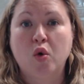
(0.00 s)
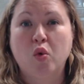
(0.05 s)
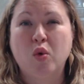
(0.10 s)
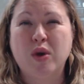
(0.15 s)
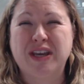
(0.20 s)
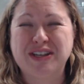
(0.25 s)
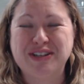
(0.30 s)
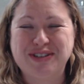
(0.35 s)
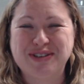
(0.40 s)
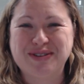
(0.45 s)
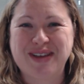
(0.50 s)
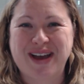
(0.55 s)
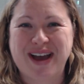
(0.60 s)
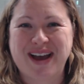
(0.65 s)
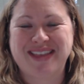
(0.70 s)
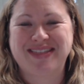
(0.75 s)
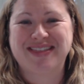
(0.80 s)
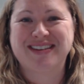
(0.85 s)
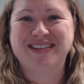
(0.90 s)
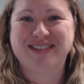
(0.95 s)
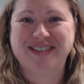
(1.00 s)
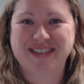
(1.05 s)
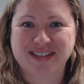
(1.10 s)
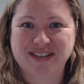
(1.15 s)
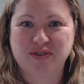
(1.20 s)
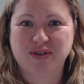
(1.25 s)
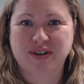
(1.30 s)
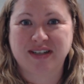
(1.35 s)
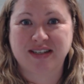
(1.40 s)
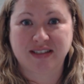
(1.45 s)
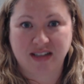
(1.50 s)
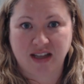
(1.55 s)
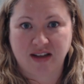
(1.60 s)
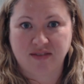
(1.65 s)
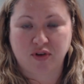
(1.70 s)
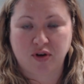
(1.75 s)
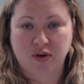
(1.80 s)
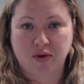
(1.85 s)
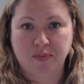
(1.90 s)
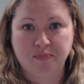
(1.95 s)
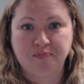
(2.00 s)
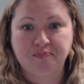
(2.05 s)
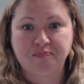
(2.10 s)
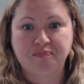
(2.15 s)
we can do that at the district level.